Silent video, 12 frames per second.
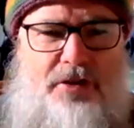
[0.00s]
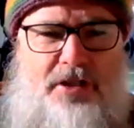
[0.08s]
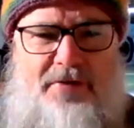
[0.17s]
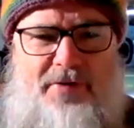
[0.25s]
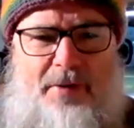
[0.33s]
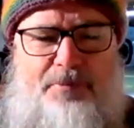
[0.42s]

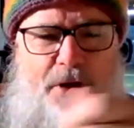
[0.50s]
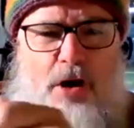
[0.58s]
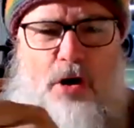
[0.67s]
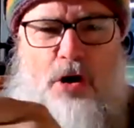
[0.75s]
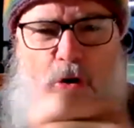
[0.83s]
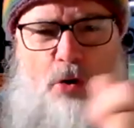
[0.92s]
give up the
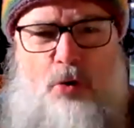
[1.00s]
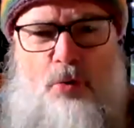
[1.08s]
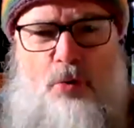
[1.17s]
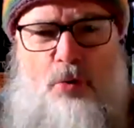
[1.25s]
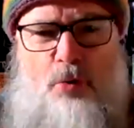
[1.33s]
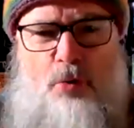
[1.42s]
whole
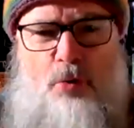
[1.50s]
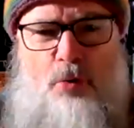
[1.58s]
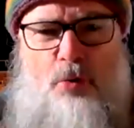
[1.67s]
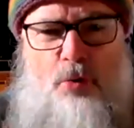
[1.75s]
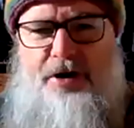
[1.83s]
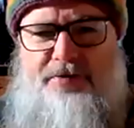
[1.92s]
world, the
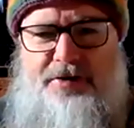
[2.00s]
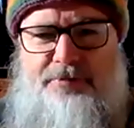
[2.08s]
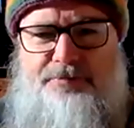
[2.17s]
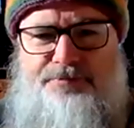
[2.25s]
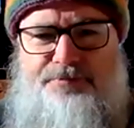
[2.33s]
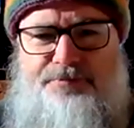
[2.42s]
entirety of
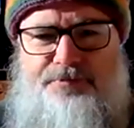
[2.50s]
it.